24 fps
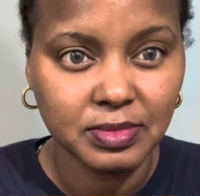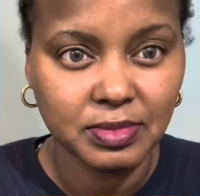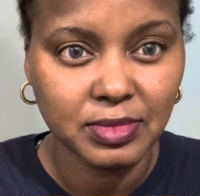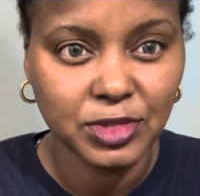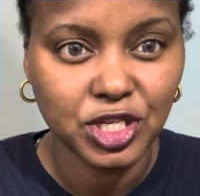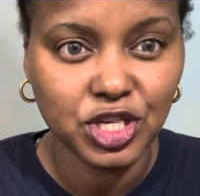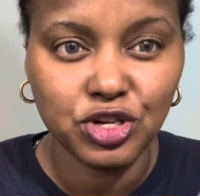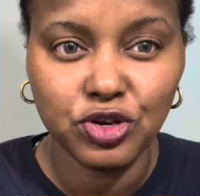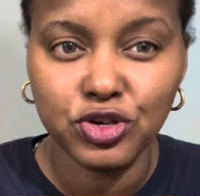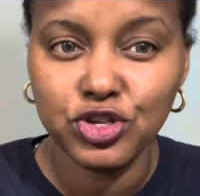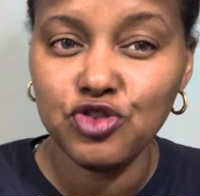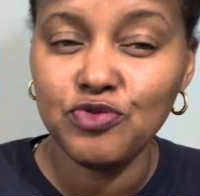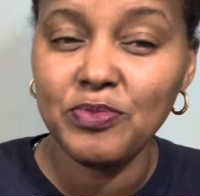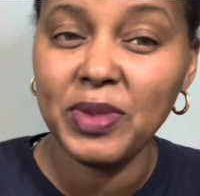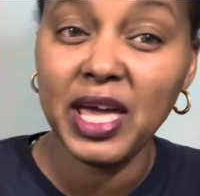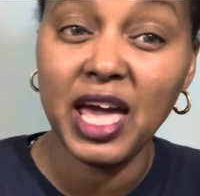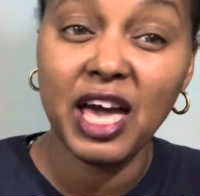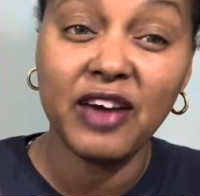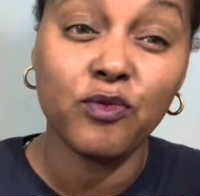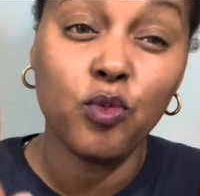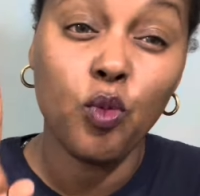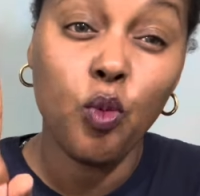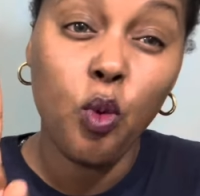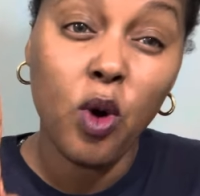You know, you may
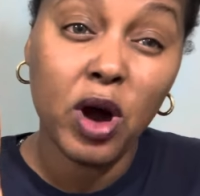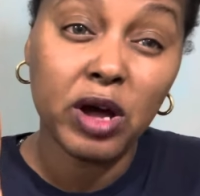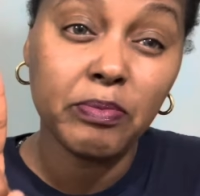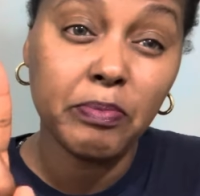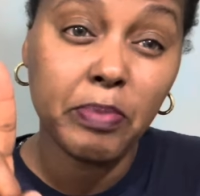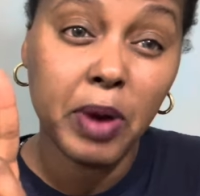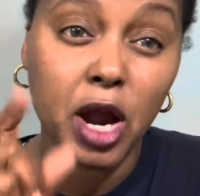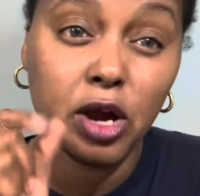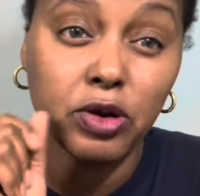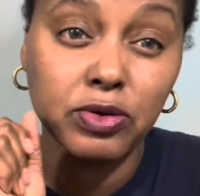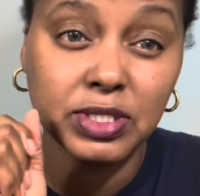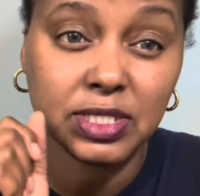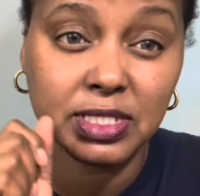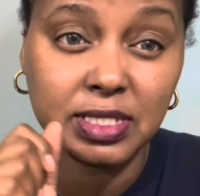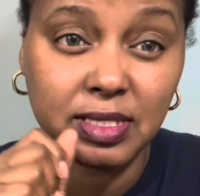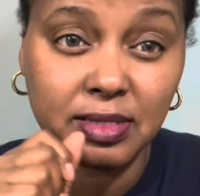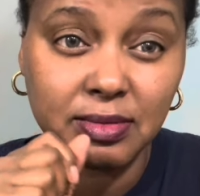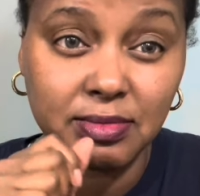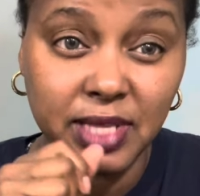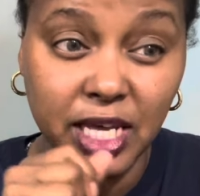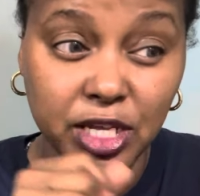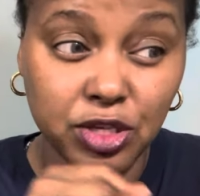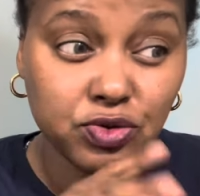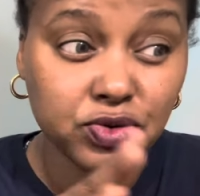have one person
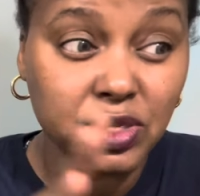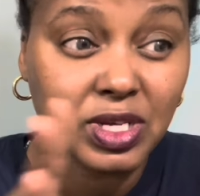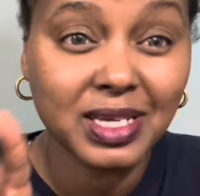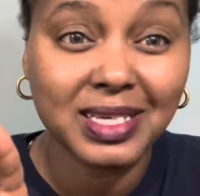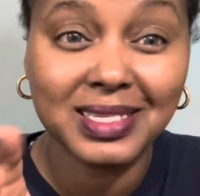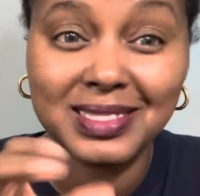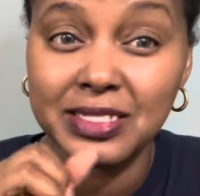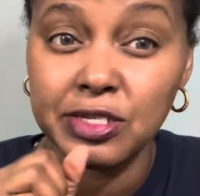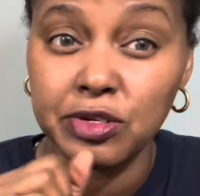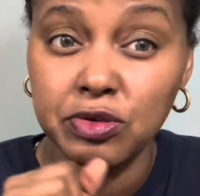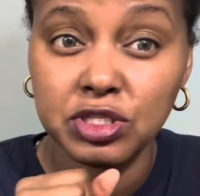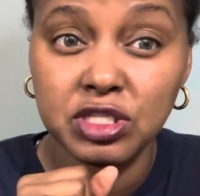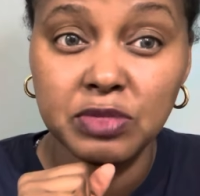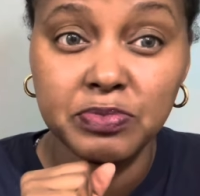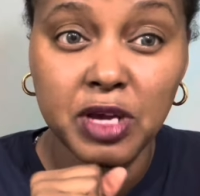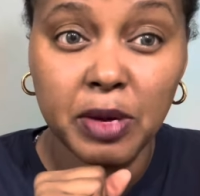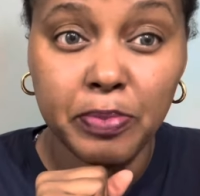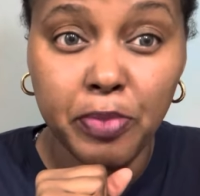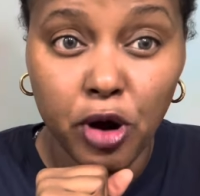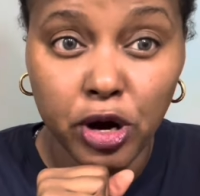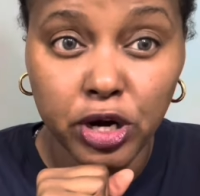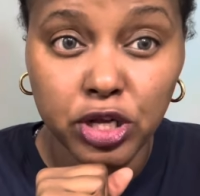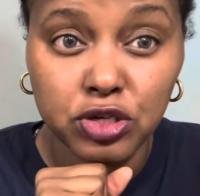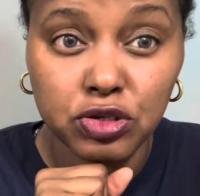that you can consider to be a
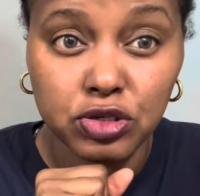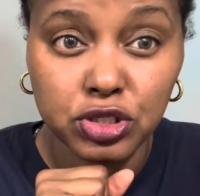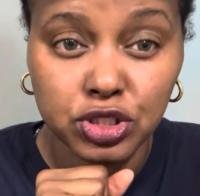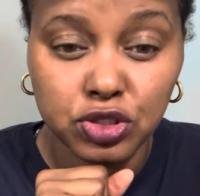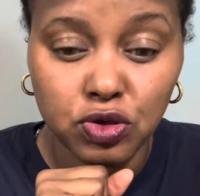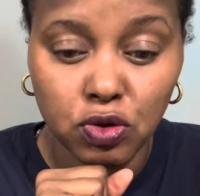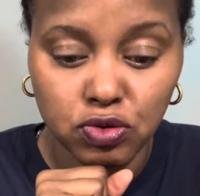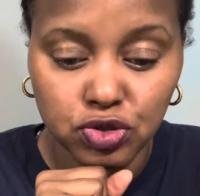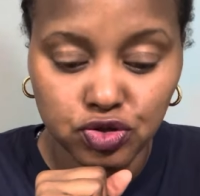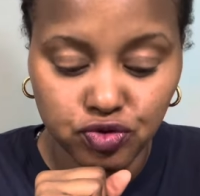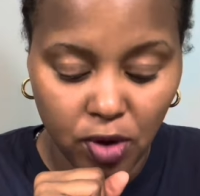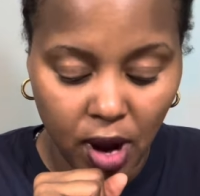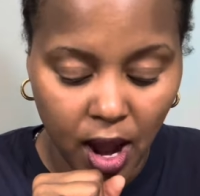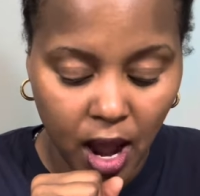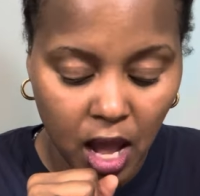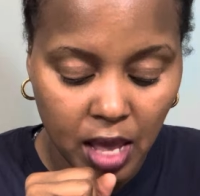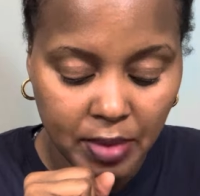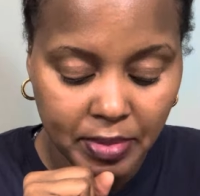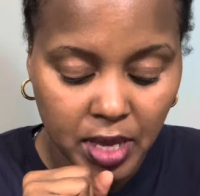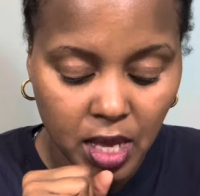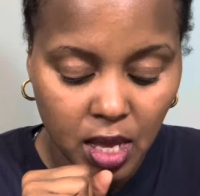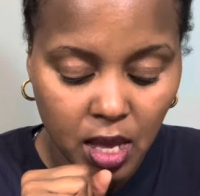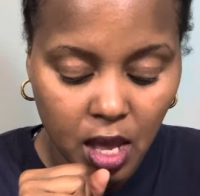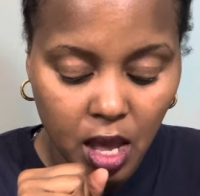part of your Soul Tribe,
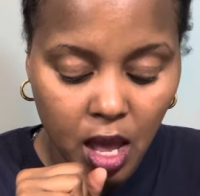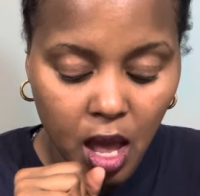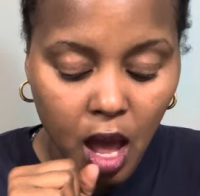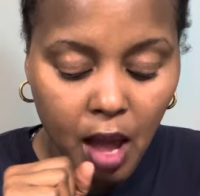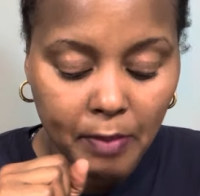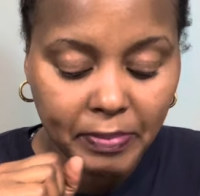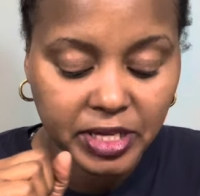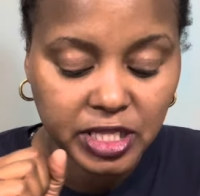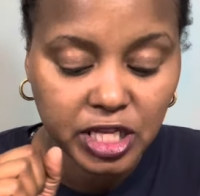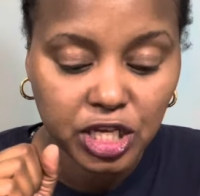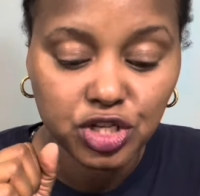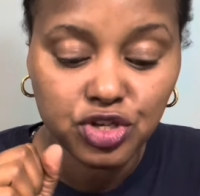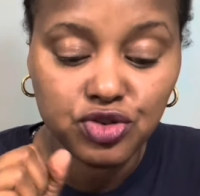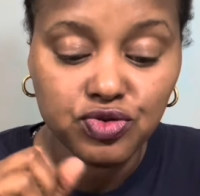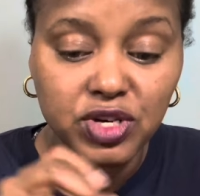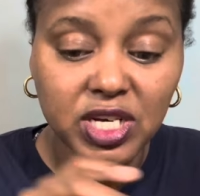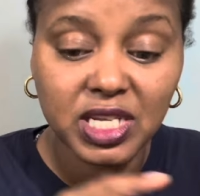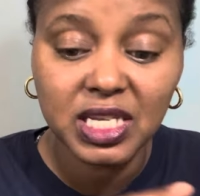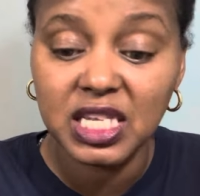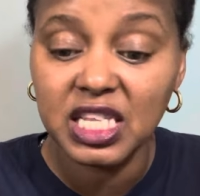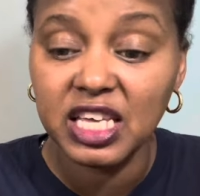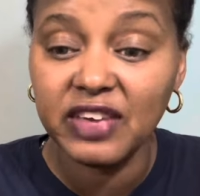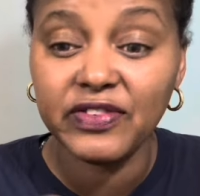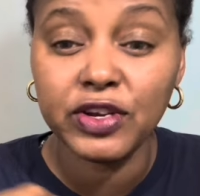but then you
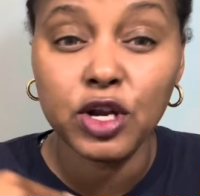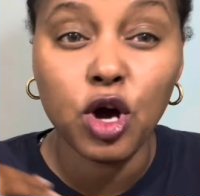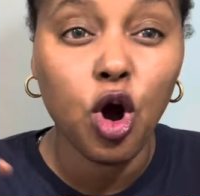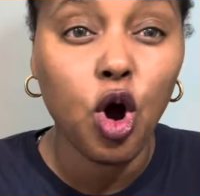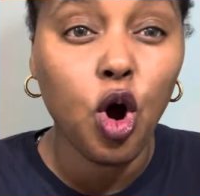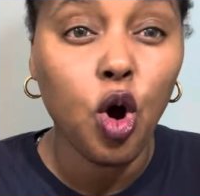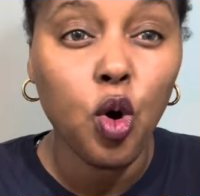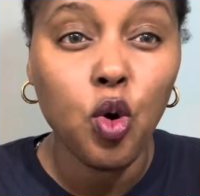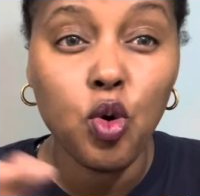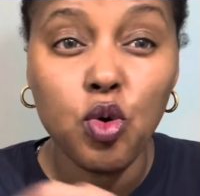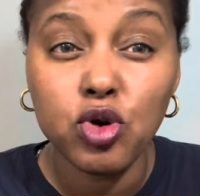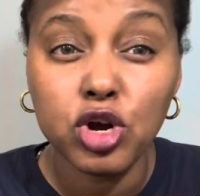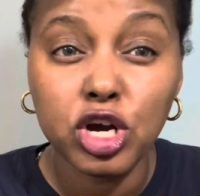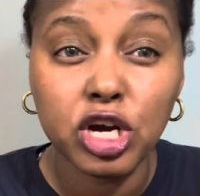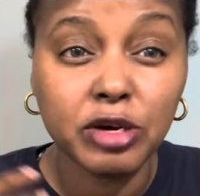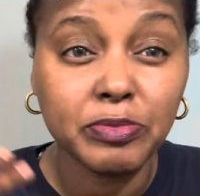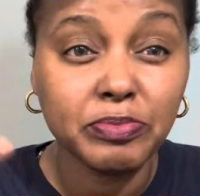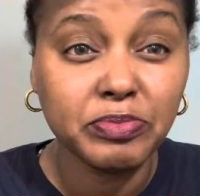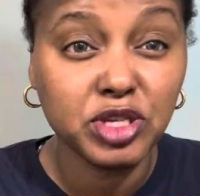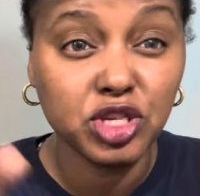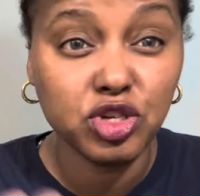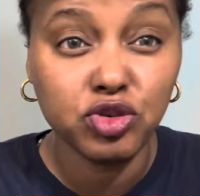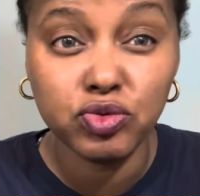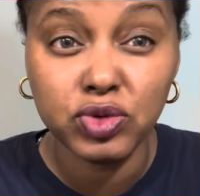could live in a whole
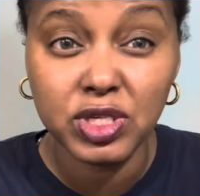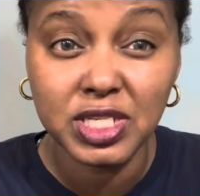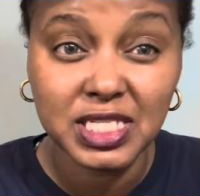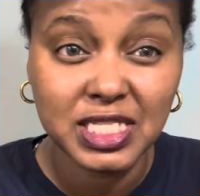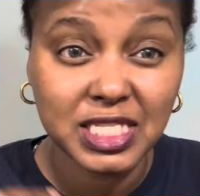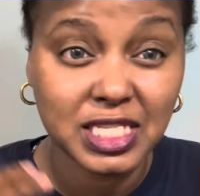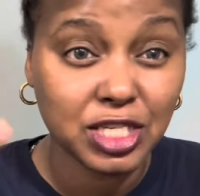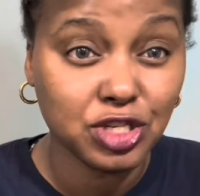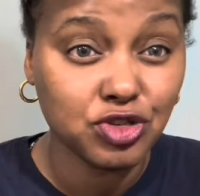community.